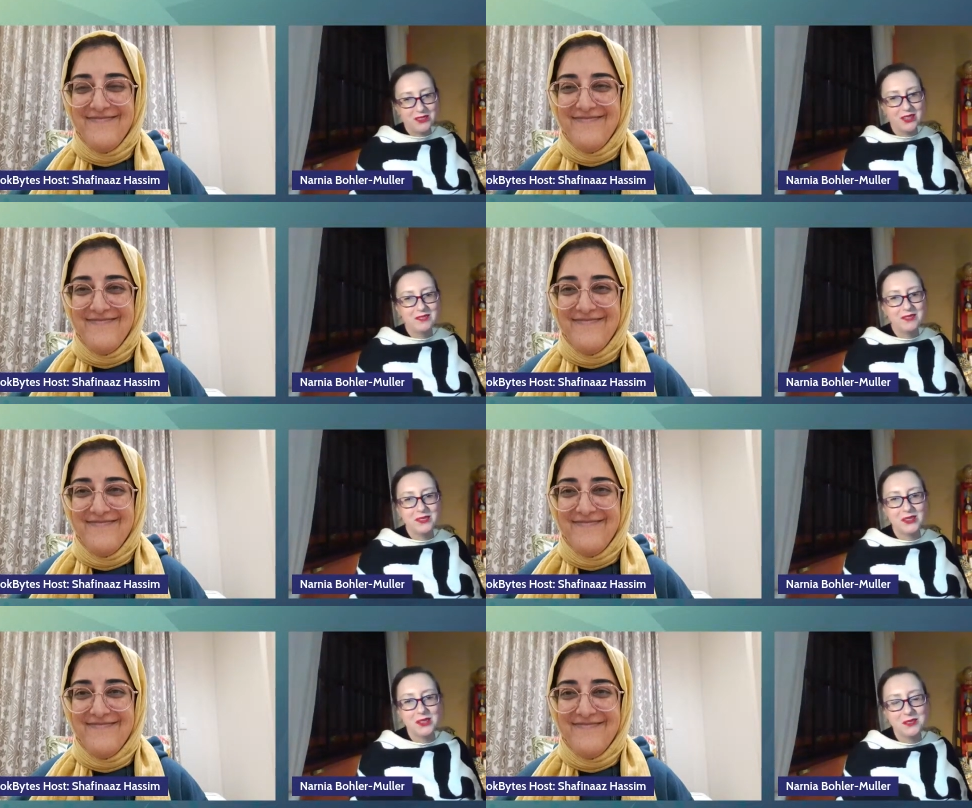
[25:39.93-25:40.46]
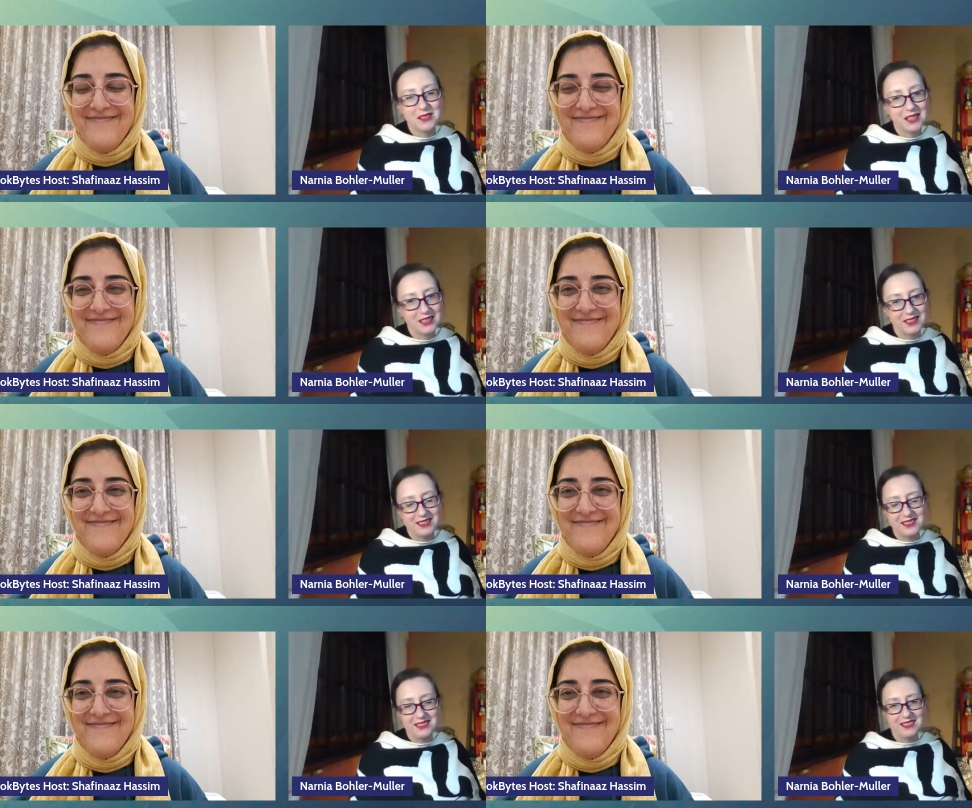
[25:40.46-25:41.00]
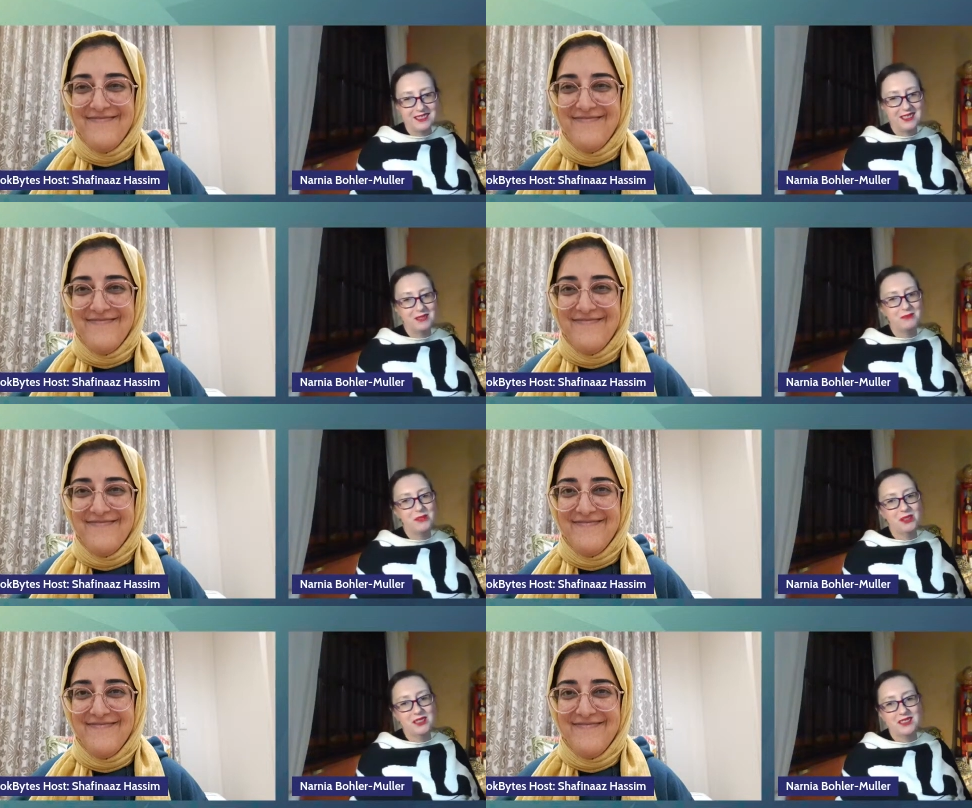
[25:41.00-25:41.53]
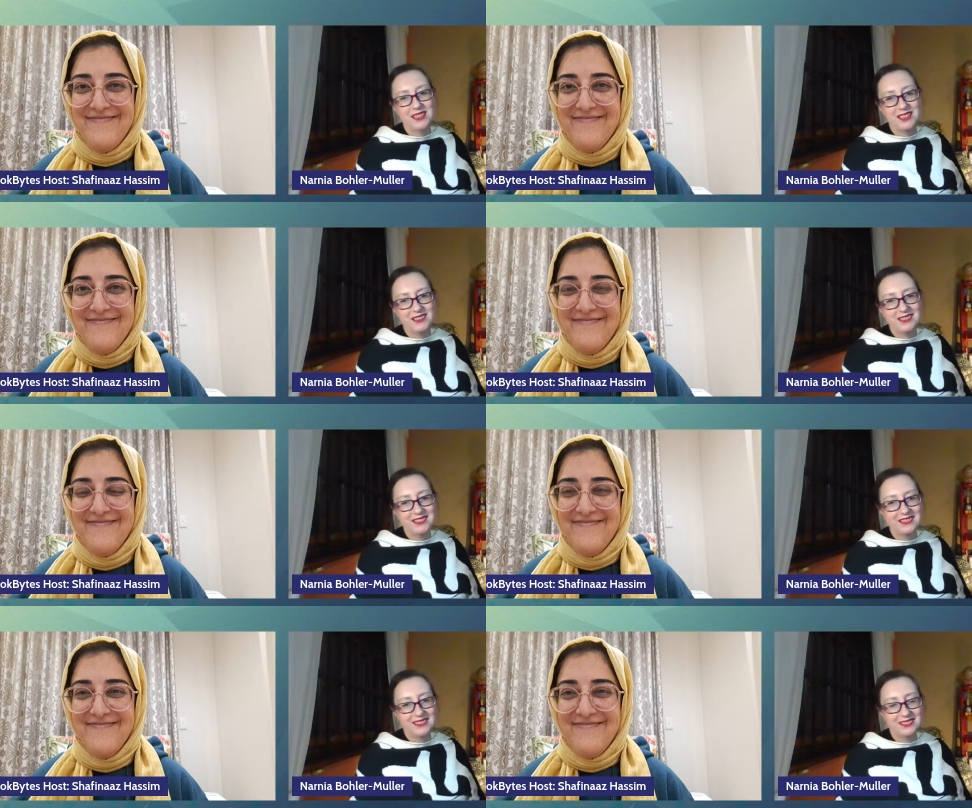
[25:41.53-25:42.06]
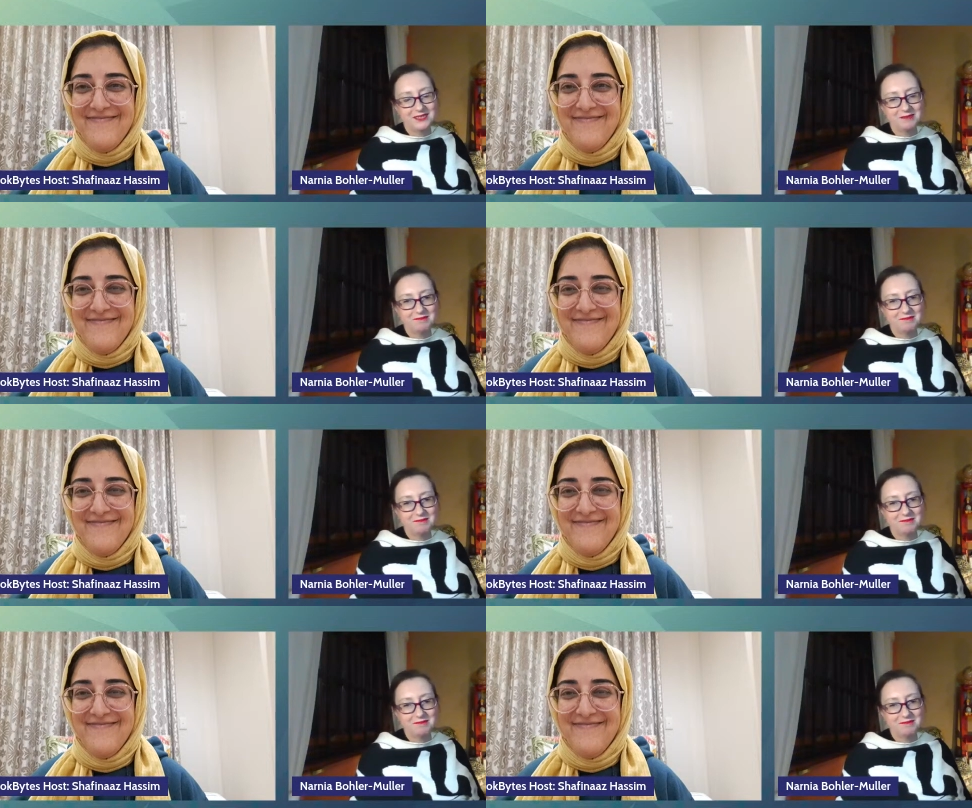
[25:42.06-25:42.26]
Speaker 1: Trevor Noah is someone that's